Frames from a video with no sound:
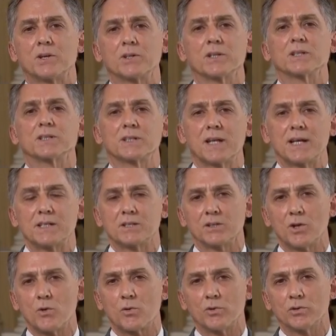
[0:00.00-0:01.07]
on the state's
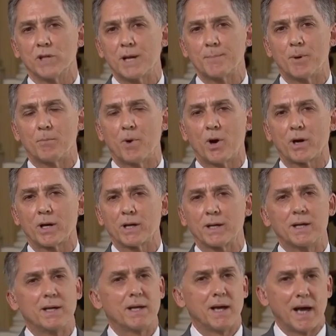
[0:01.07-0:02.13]
local labor market.
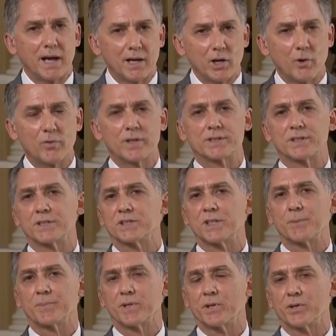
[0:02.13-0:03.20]
I know this is
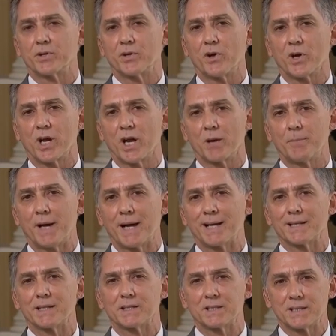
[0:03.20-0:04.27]
something they're talking about in
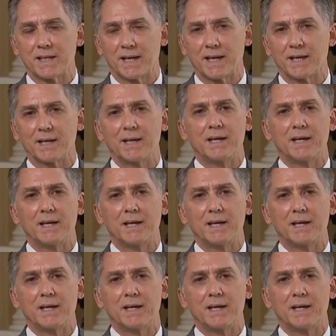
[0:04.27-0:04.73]
the Senate.